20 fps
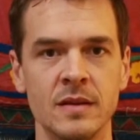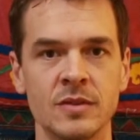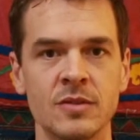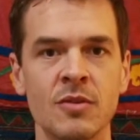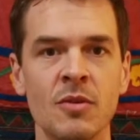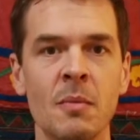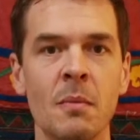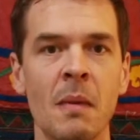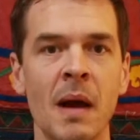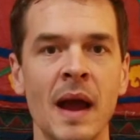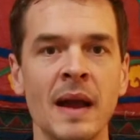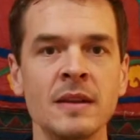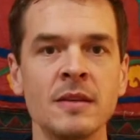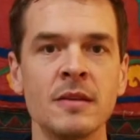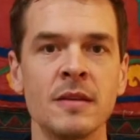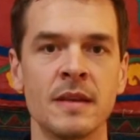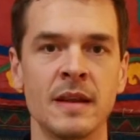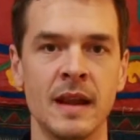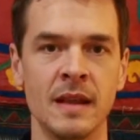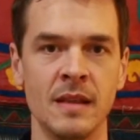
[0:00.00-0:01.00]
to remind
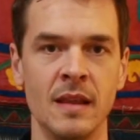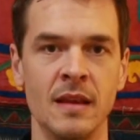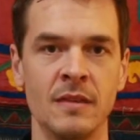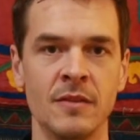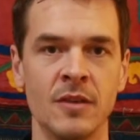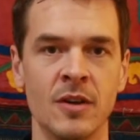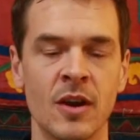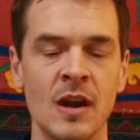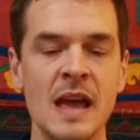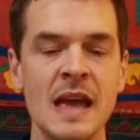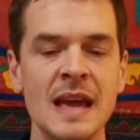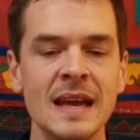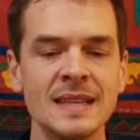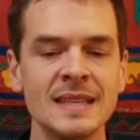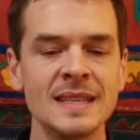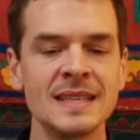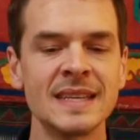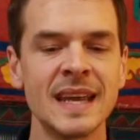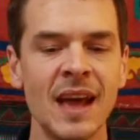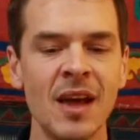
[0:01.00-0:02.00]
her that I love her,
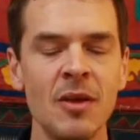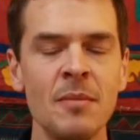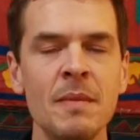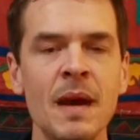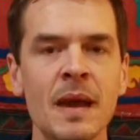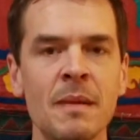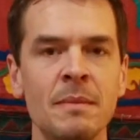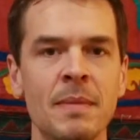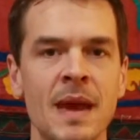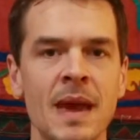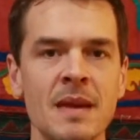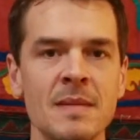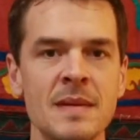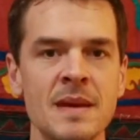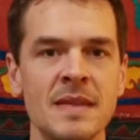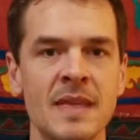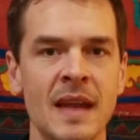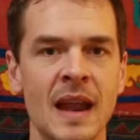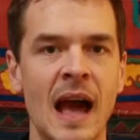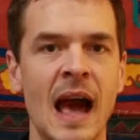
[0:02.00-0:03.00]
to tell my
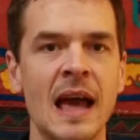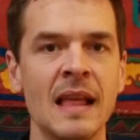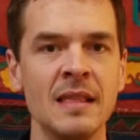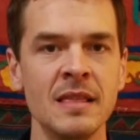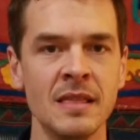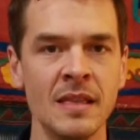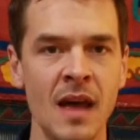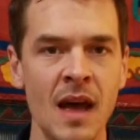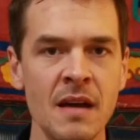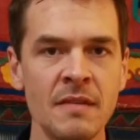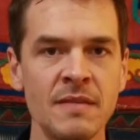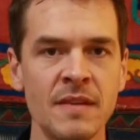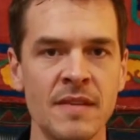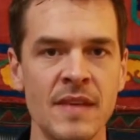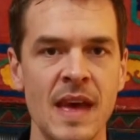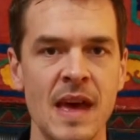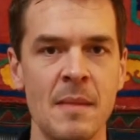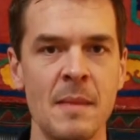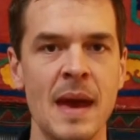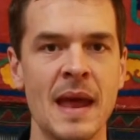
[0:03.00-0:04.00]
baby that I loved
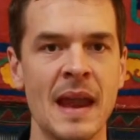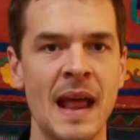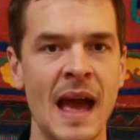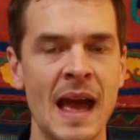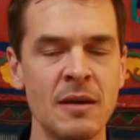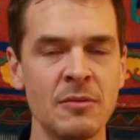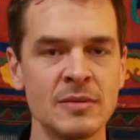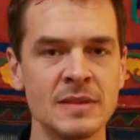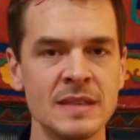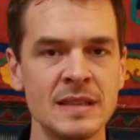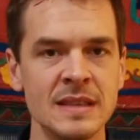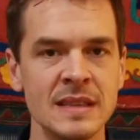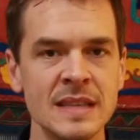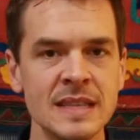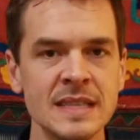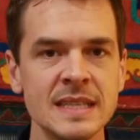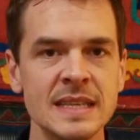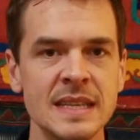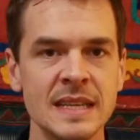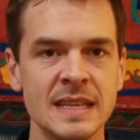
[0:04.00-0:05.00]
them and I was
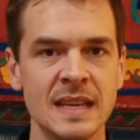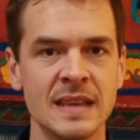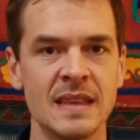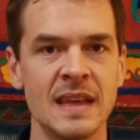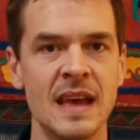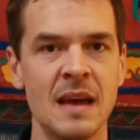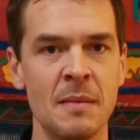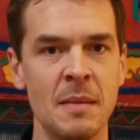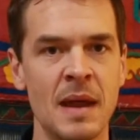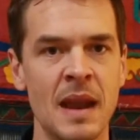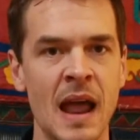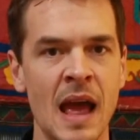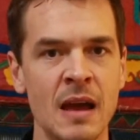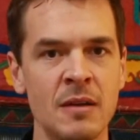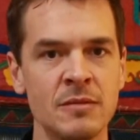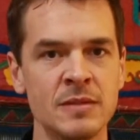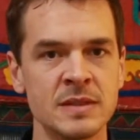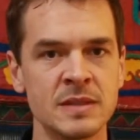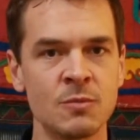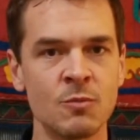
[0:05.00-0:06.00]
listening to them and
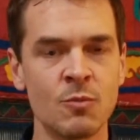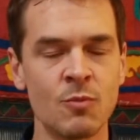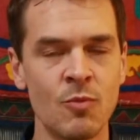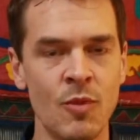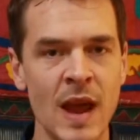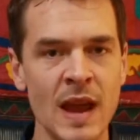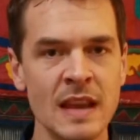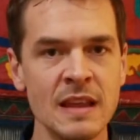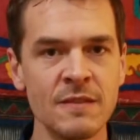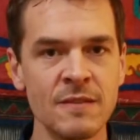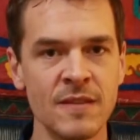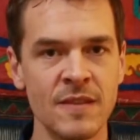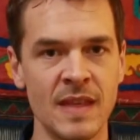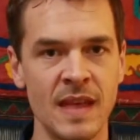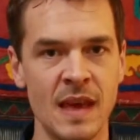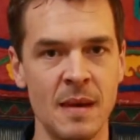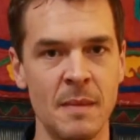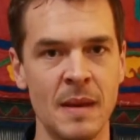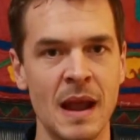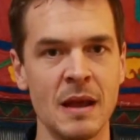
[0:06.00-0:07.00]
I was ready for
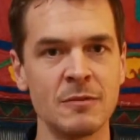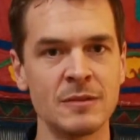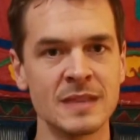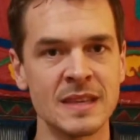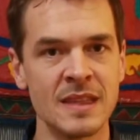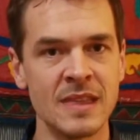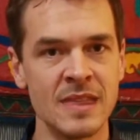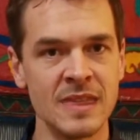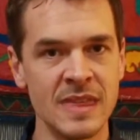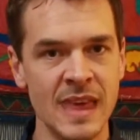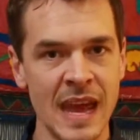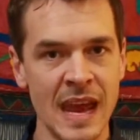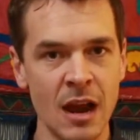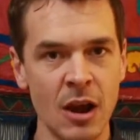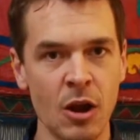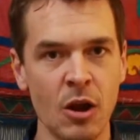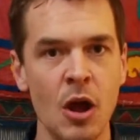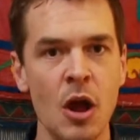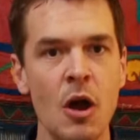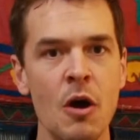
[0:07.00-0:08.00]
them and I was
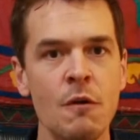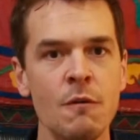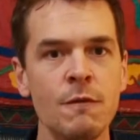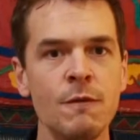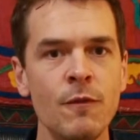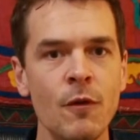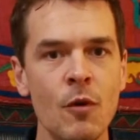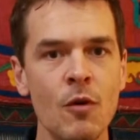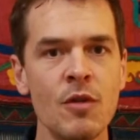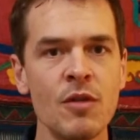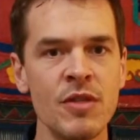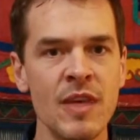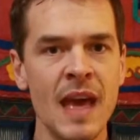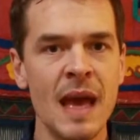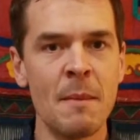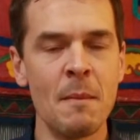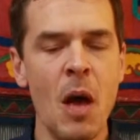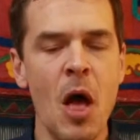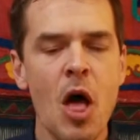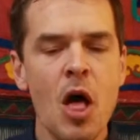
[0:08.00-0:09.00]
there for
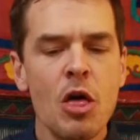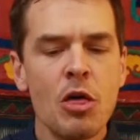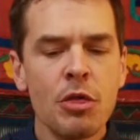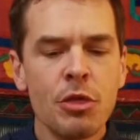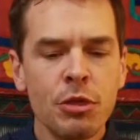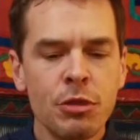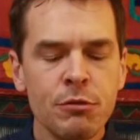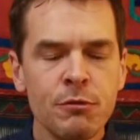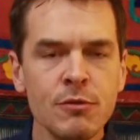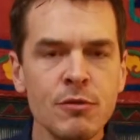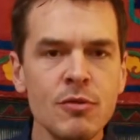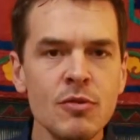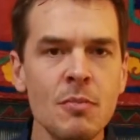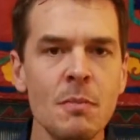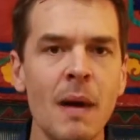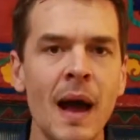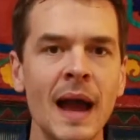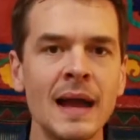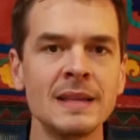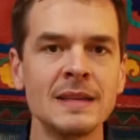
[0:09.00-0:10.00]
them through
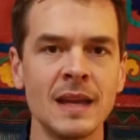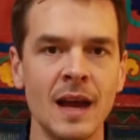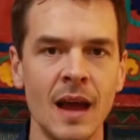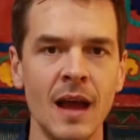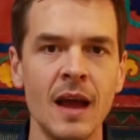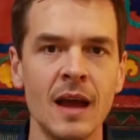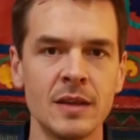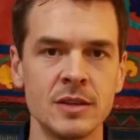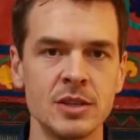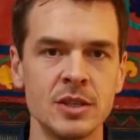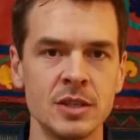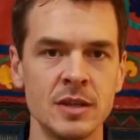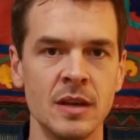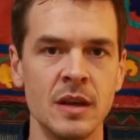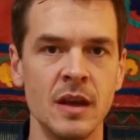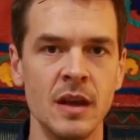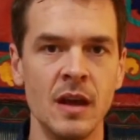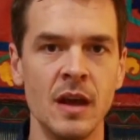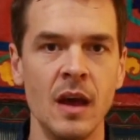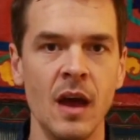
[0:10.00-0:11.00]
my touch
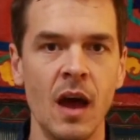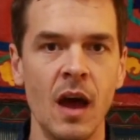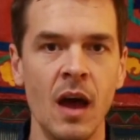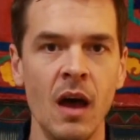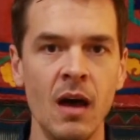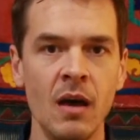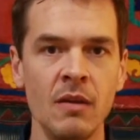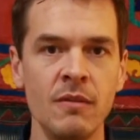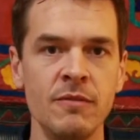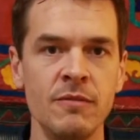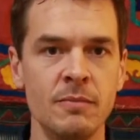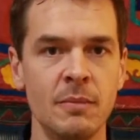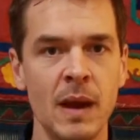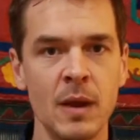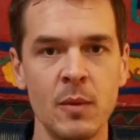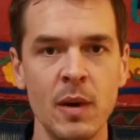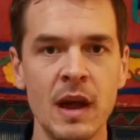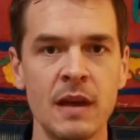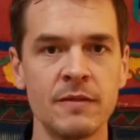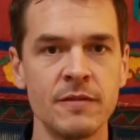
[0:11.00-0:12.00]
of
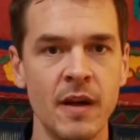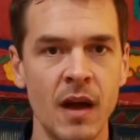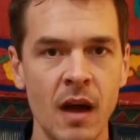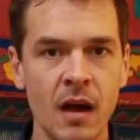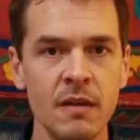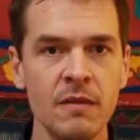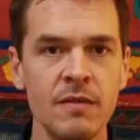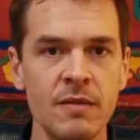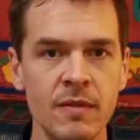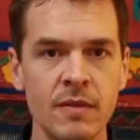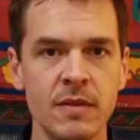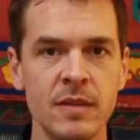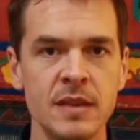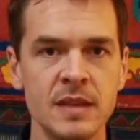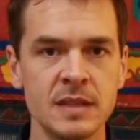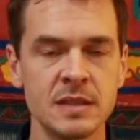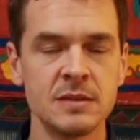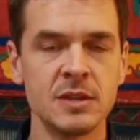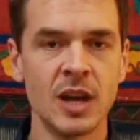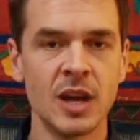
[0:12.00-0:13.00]
my wife, of this